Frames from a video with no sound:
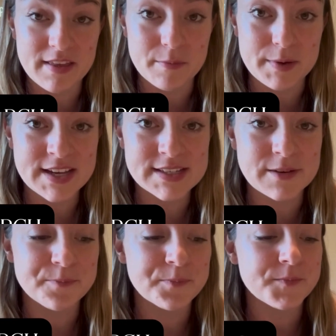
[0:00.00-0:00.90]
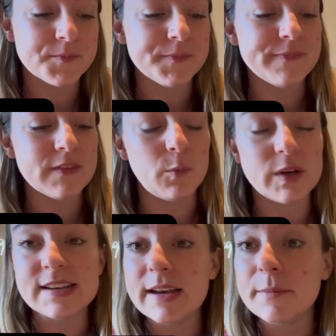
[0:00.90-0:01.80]
the Beast,
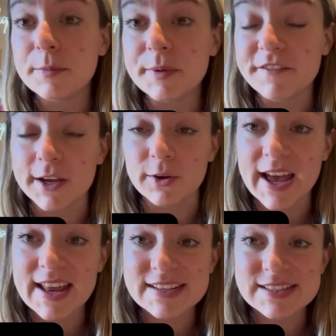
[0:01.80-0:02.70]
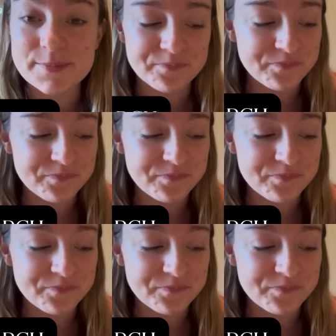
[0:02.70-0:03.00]
once I implement final edits,